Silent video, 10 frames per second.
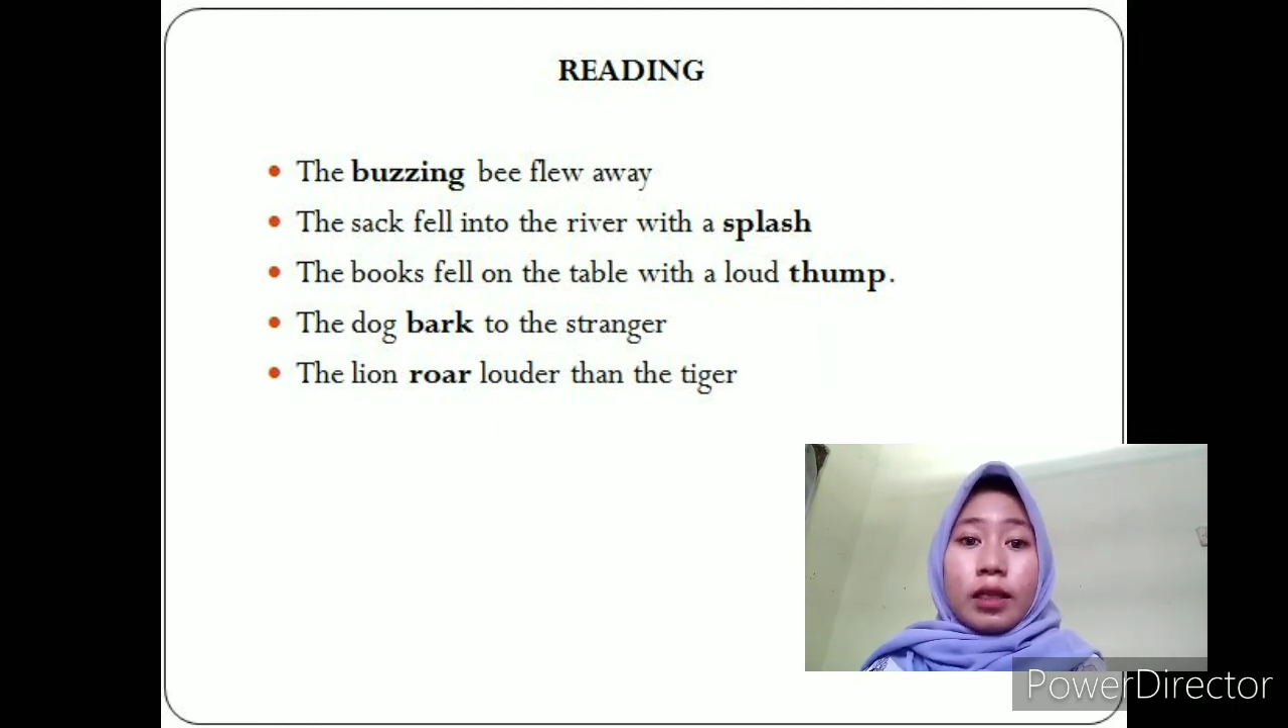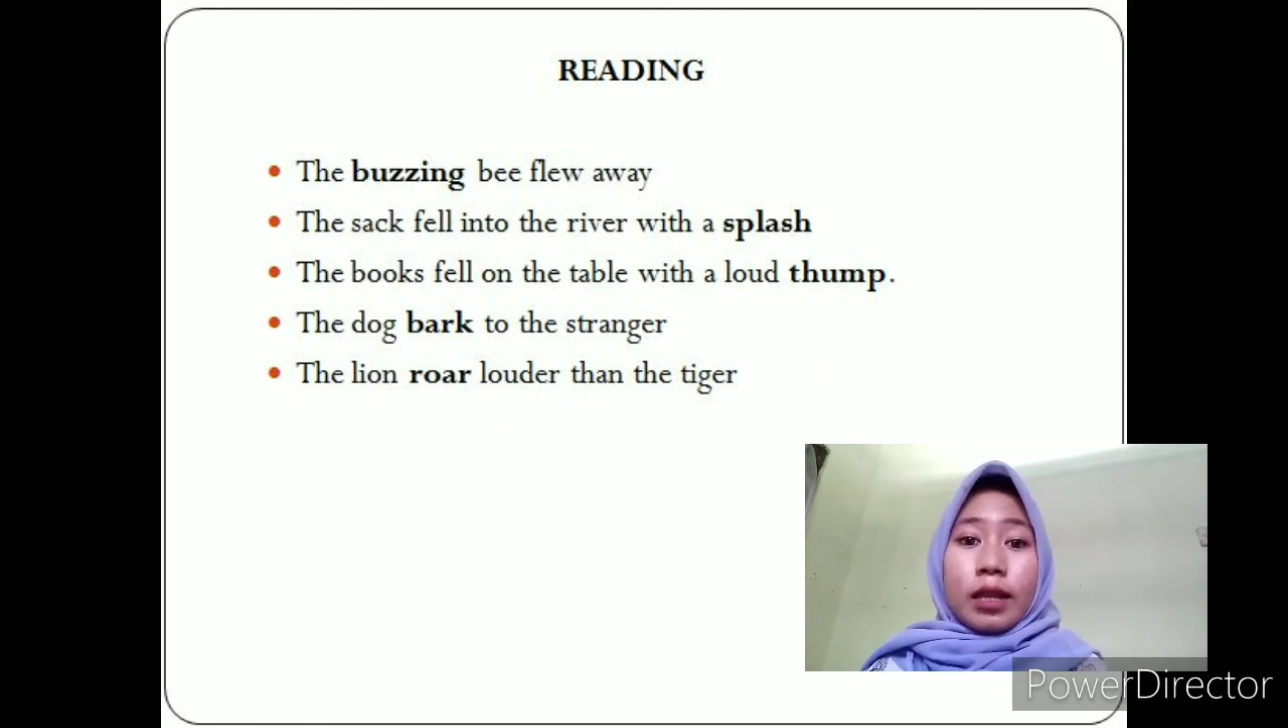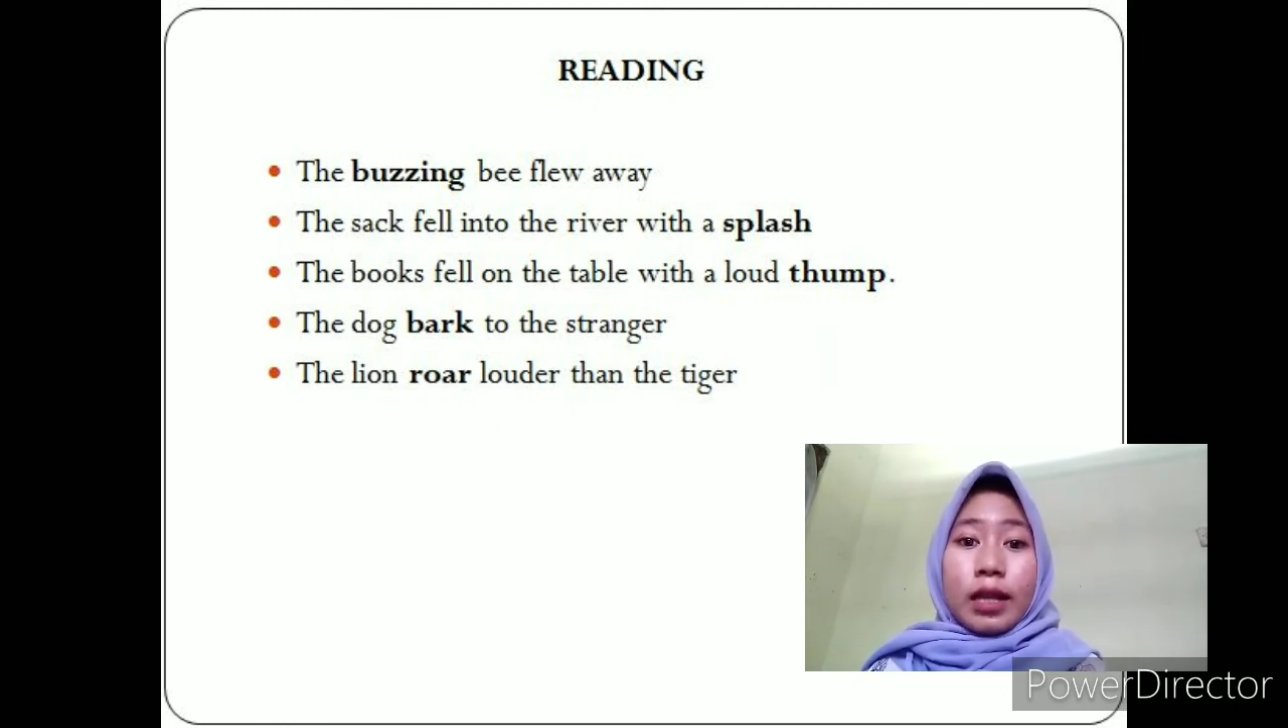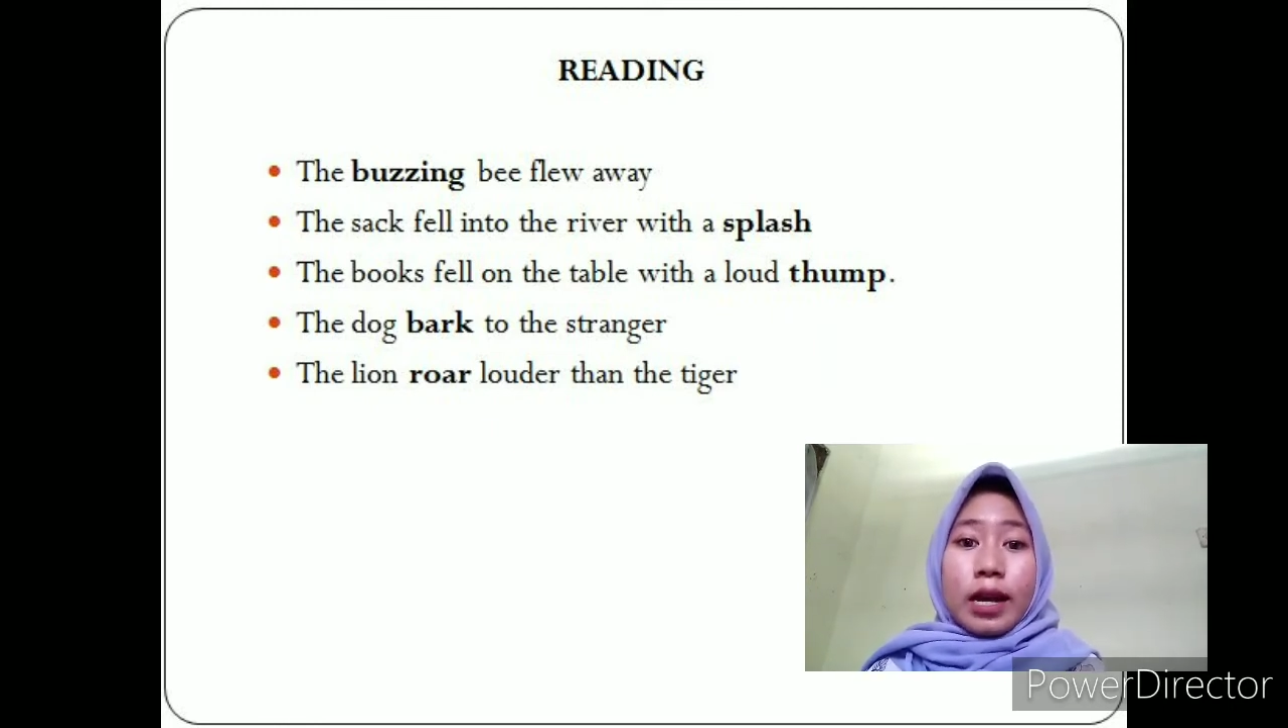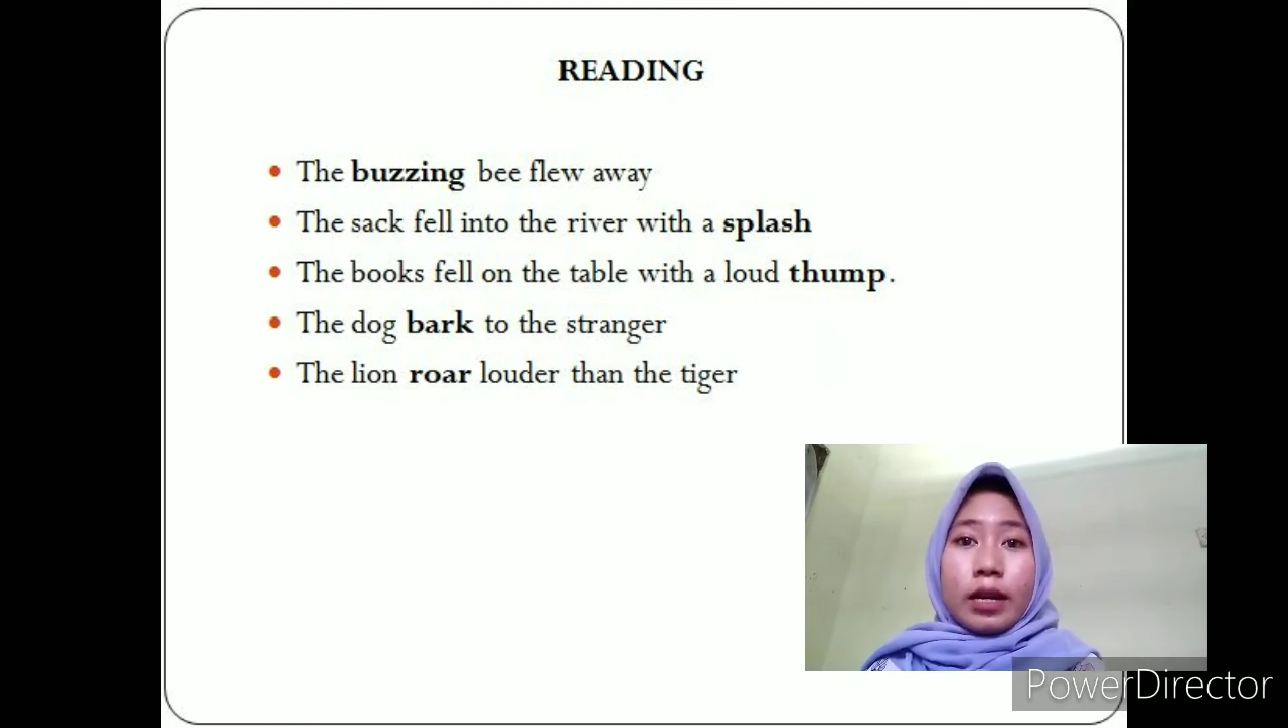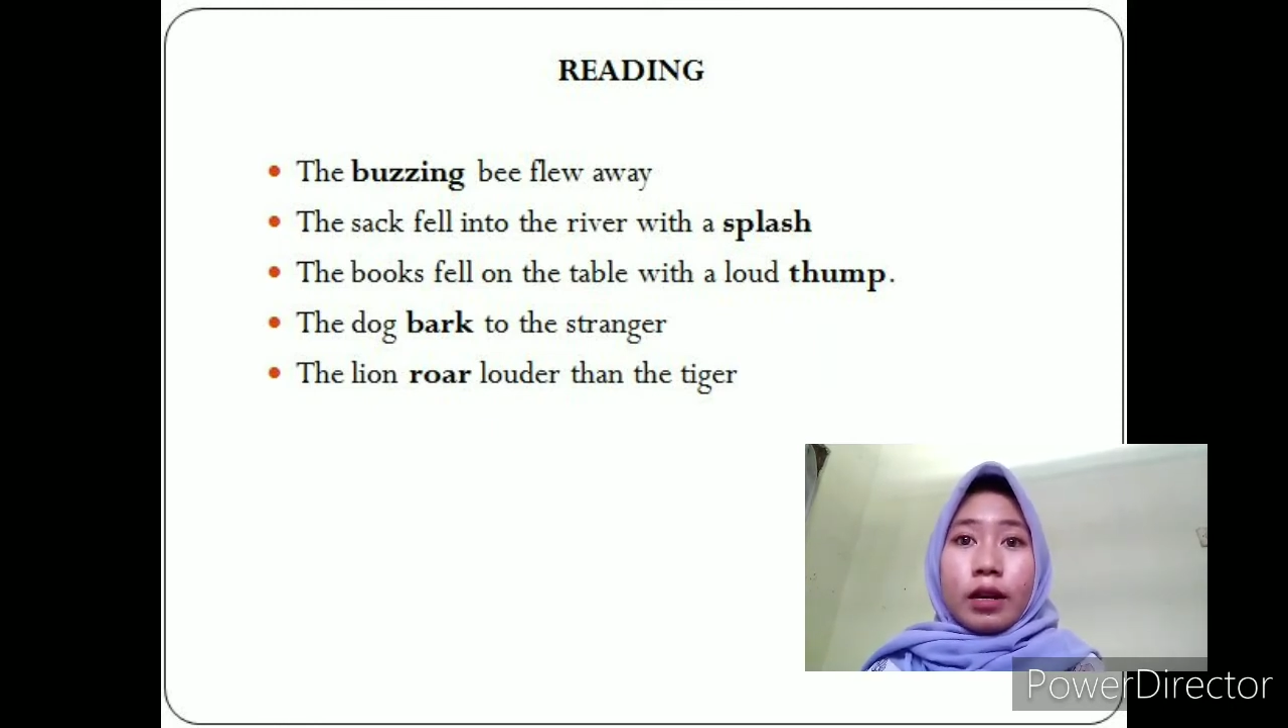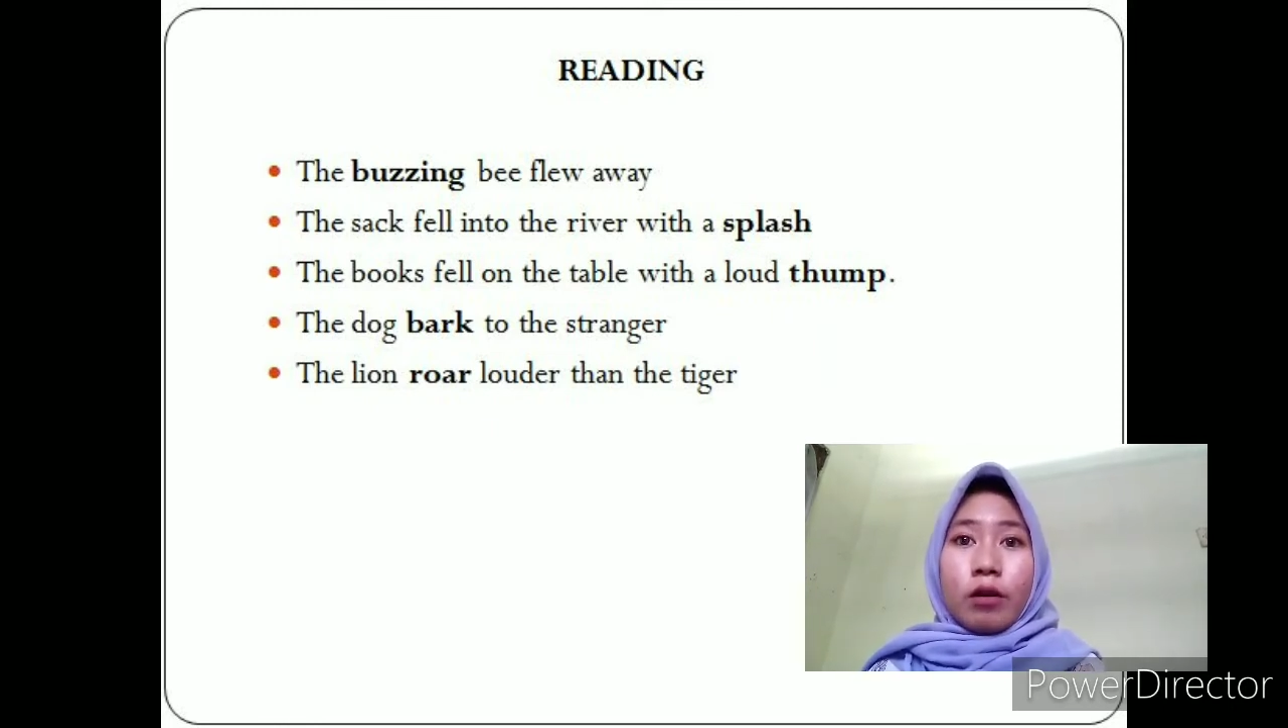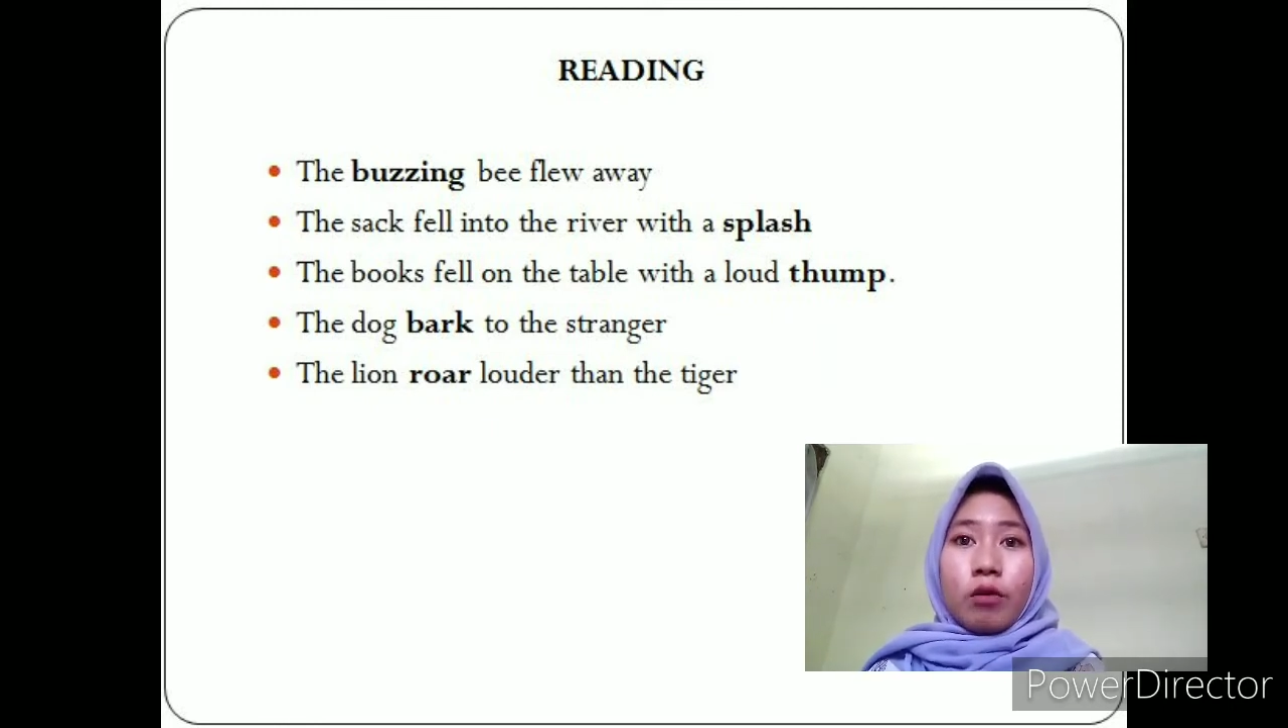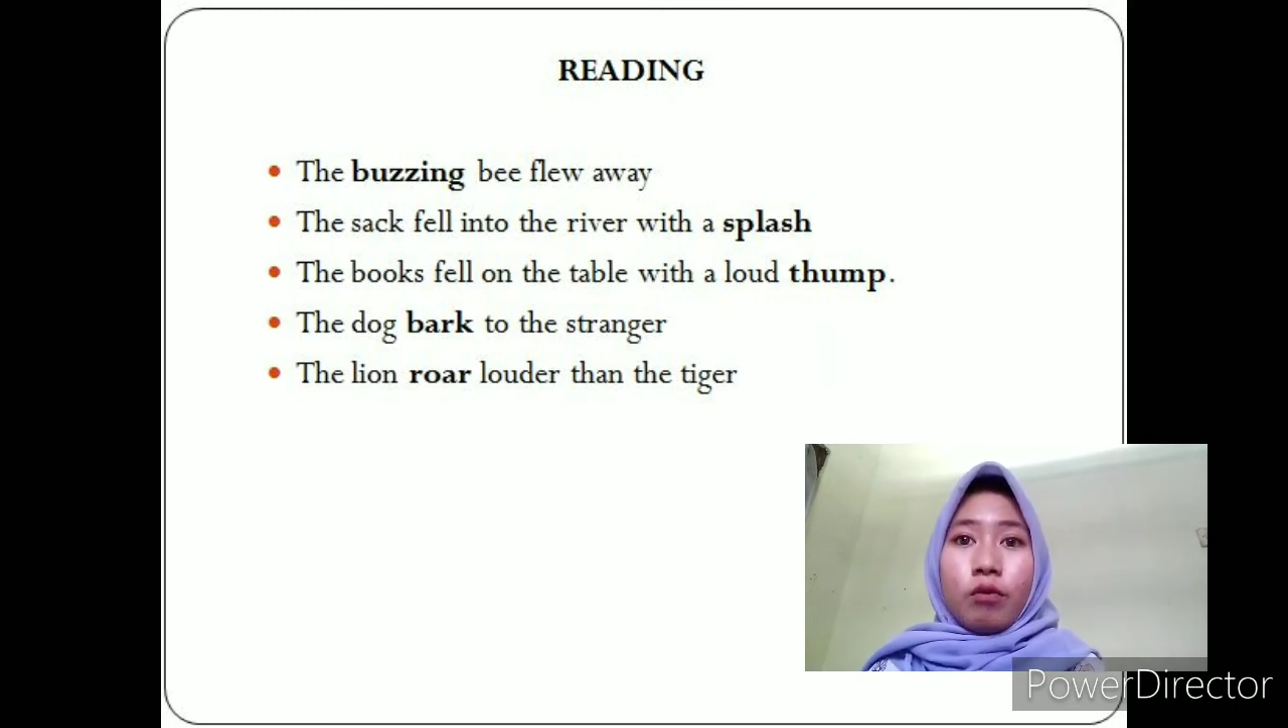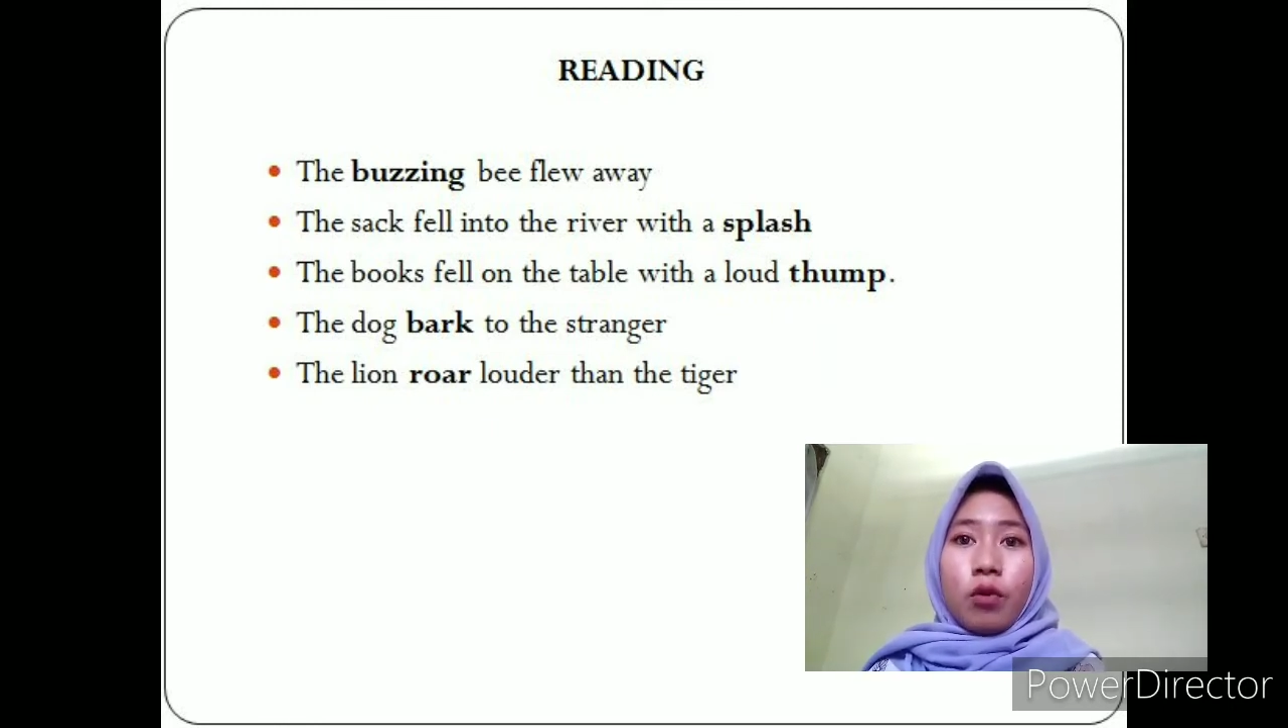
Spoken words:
The lion